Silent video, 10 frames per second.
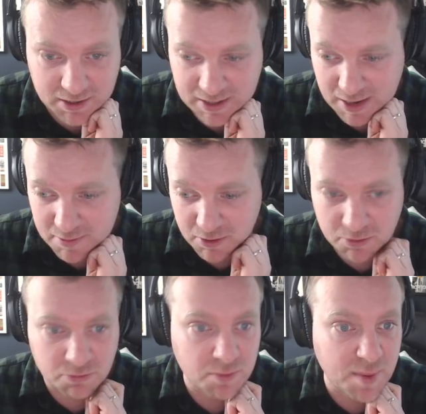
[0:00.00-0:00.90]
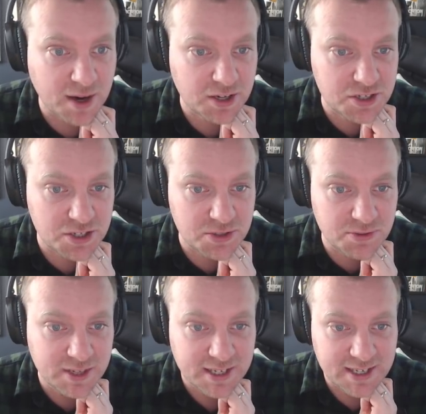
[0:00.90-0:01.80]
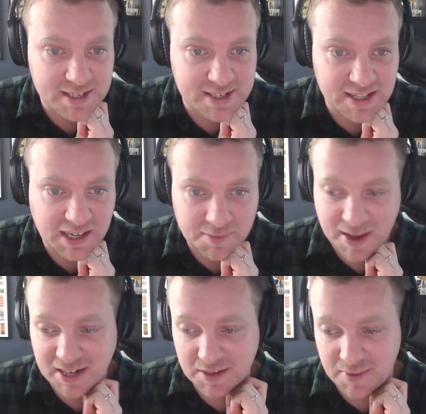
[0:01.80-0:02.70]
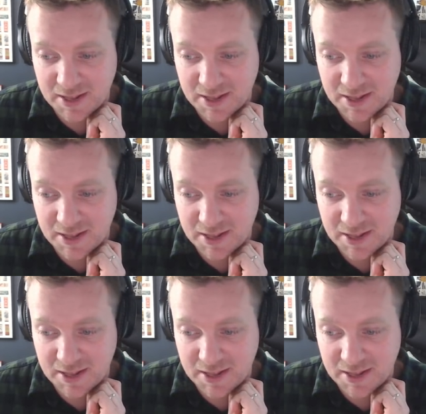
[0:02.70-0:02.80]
And that remark 2 is send the command.